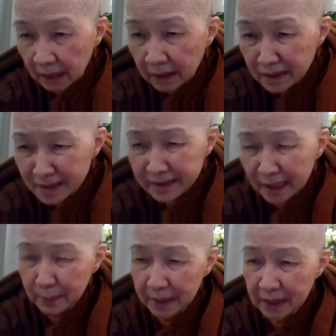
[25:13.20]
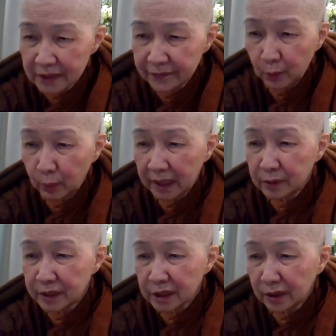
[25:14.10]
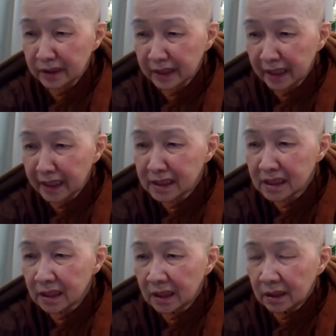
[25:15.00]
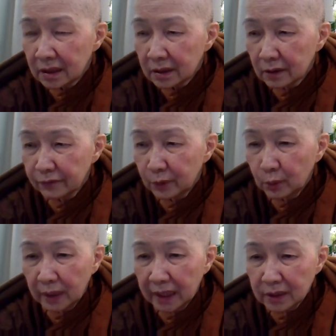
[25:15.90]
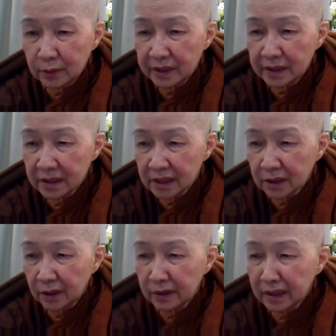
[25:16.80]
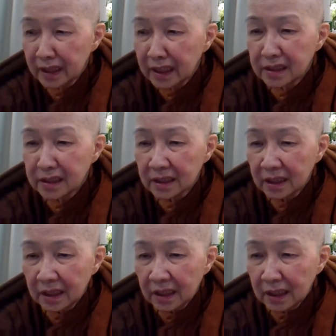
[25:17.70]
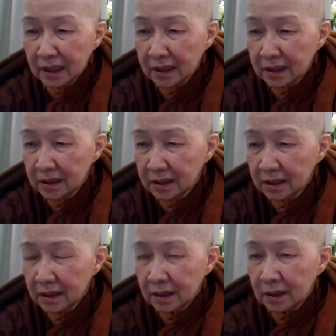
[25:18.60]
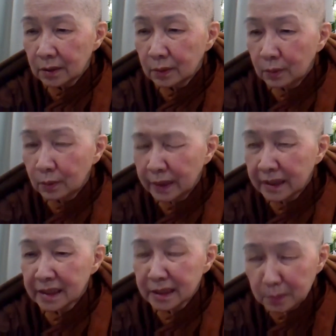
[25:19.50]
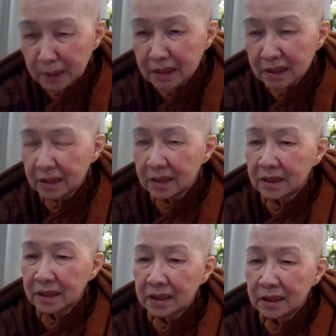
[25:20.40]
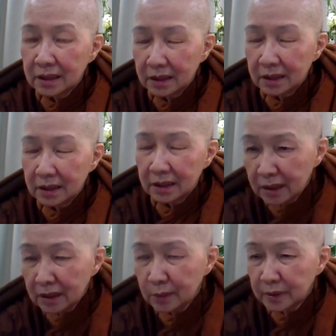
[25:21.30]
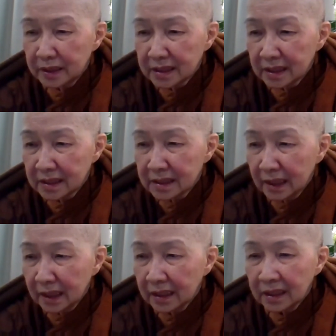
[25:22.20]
this Dhamma is for one who is content, not for one who is discontent. And what does he mean? Here, the Buddha says that